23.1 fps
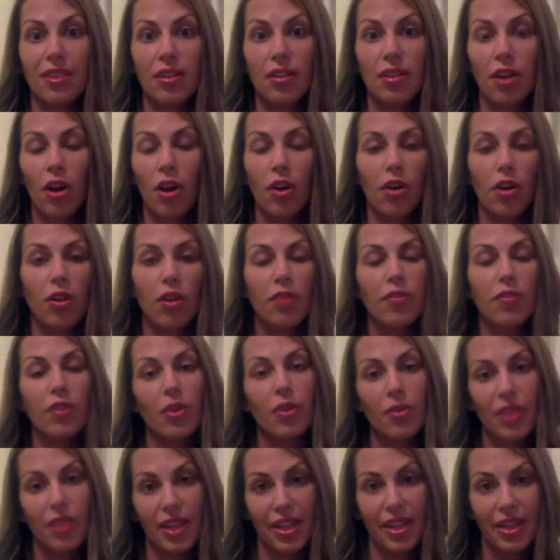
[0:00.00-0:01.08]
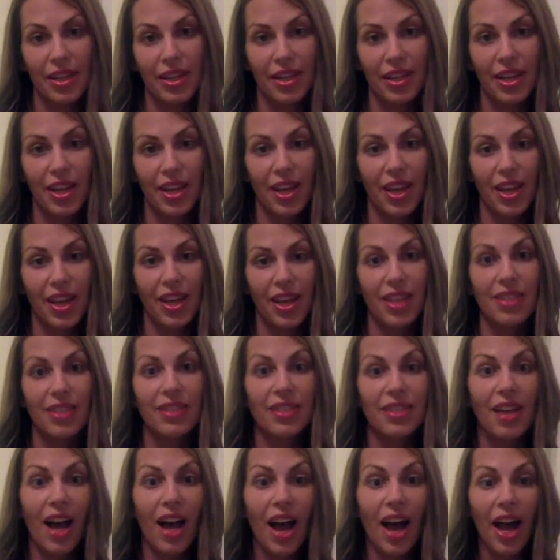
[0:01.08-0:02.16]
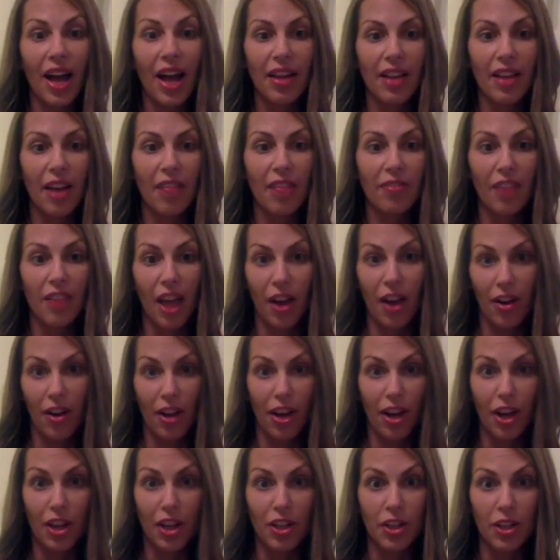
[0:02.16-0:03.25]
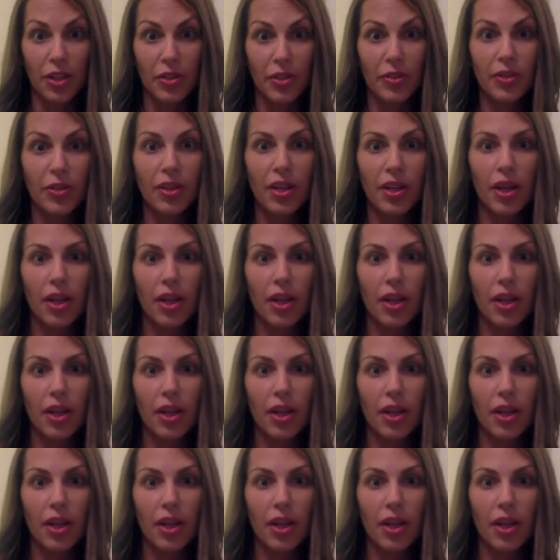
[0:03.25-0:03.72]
article of clothing is not that flattering on you,